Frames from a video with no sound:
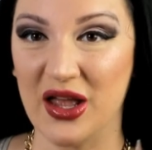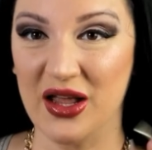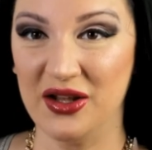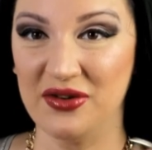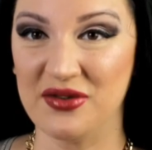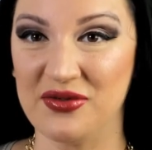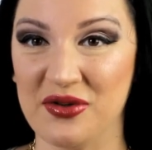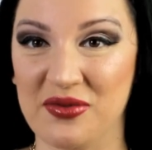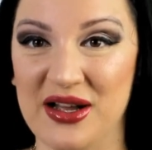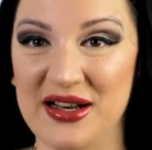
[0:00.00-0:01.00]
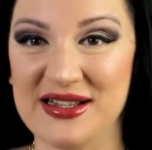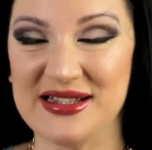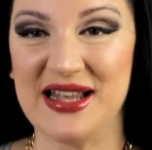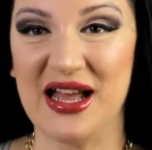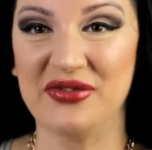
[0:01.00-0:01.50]
Hello everyone,
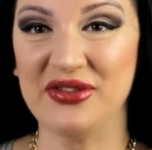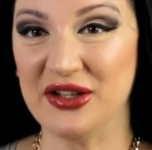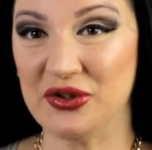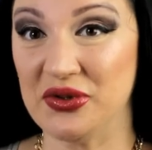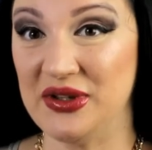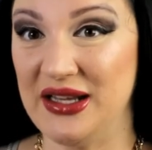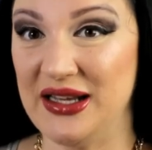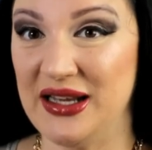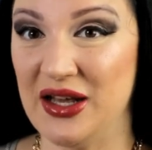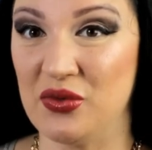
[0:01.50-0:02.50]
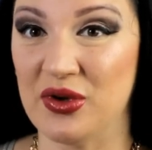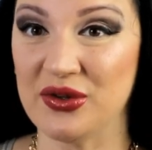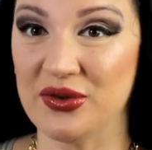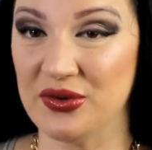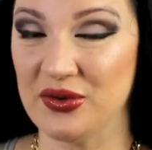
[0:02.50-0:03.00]
it's Daphne and today I
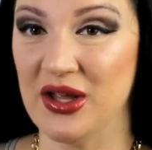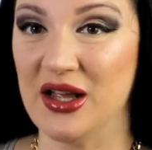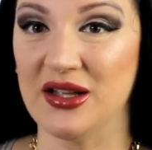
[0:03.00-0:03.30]
want to